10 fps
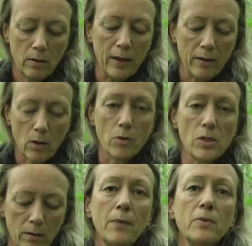a
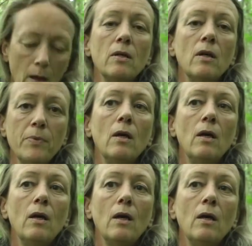concept,
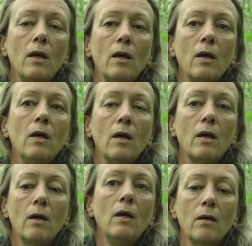
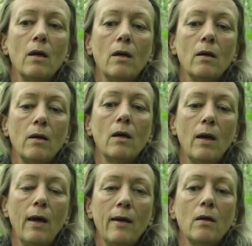
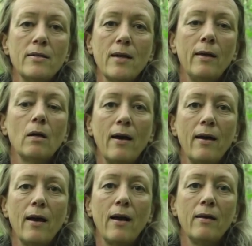and
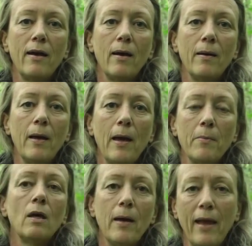I
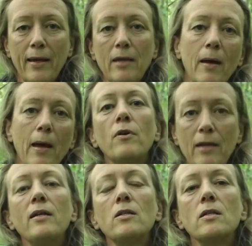am planning for
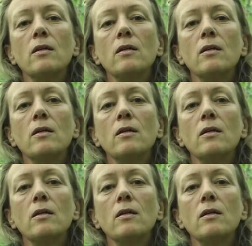it,